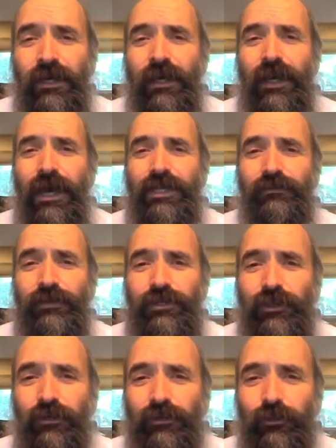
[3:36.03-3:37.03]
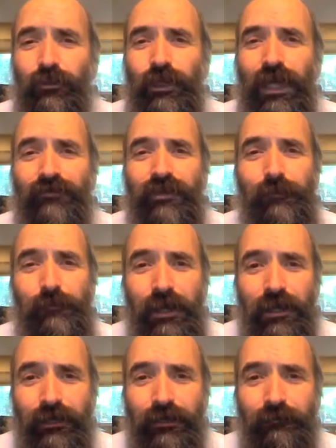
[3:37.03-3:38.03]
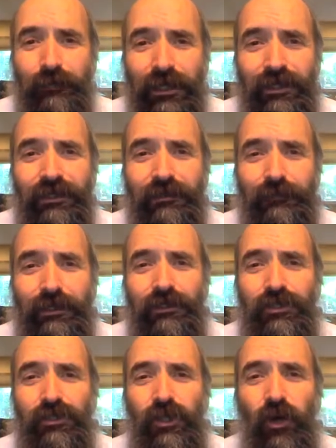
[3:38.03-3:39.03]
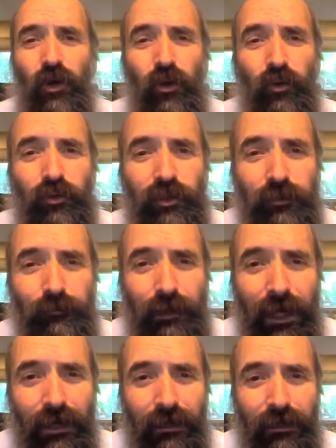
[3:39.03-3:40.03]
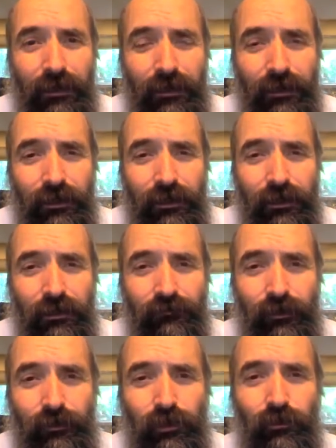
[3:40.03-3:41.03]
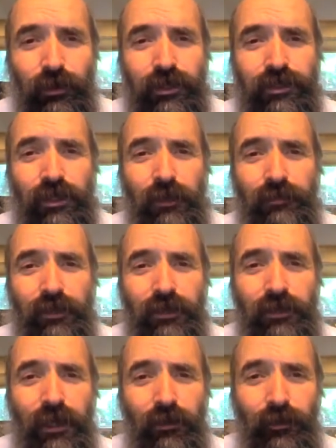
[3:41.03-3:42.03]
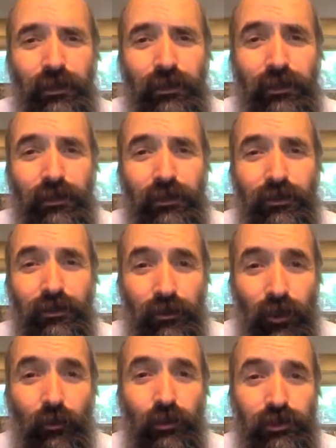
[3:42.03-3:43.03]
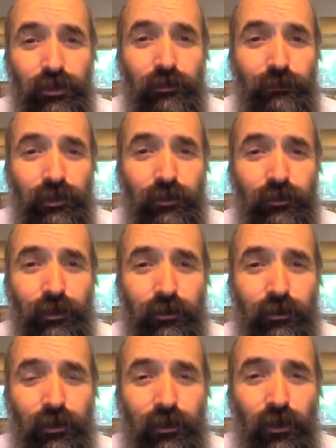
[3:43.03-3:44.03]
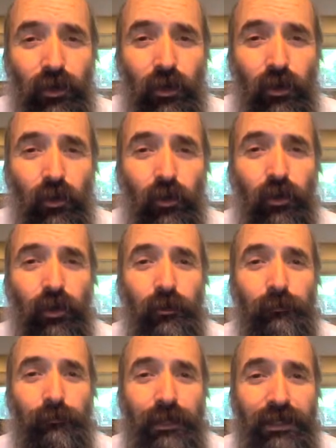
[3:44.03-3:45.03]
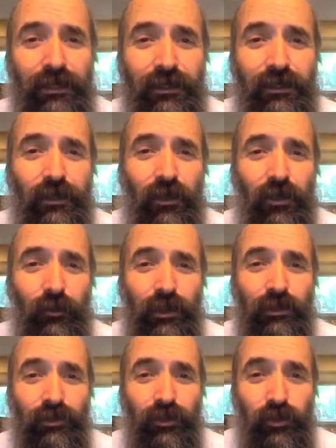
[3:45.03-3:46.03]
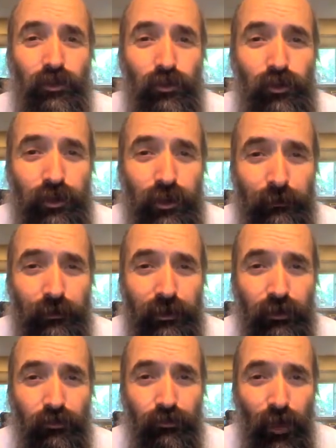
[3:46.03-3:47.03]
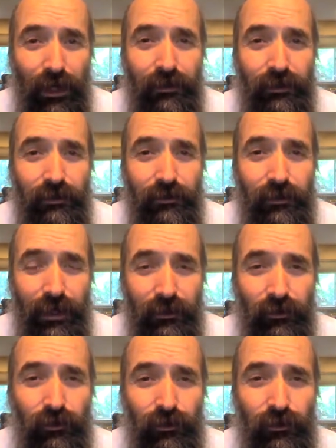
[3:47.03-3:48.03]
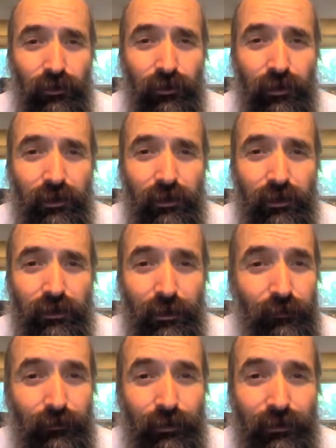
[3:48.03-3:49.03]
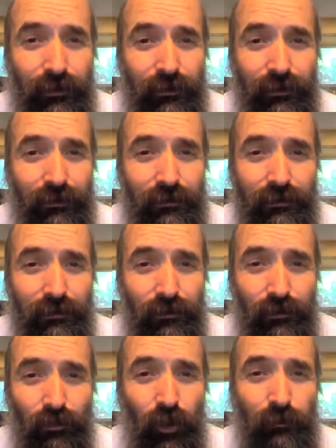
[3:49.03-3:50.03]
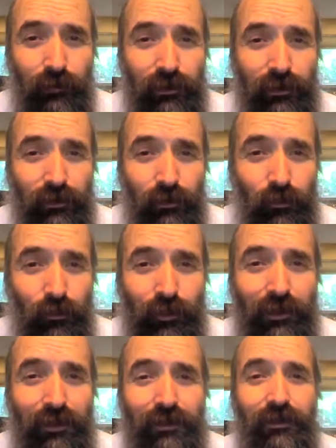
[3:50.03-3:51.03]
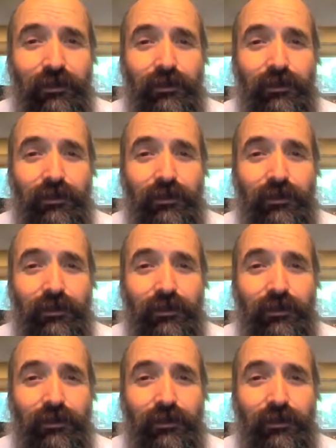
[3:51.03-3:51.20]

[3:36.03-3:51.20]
As a result, we have to bend. Bending means holding back from doing something that we know we shouldn't be doing, or bending our will to do something right and good that we really normally wouldn't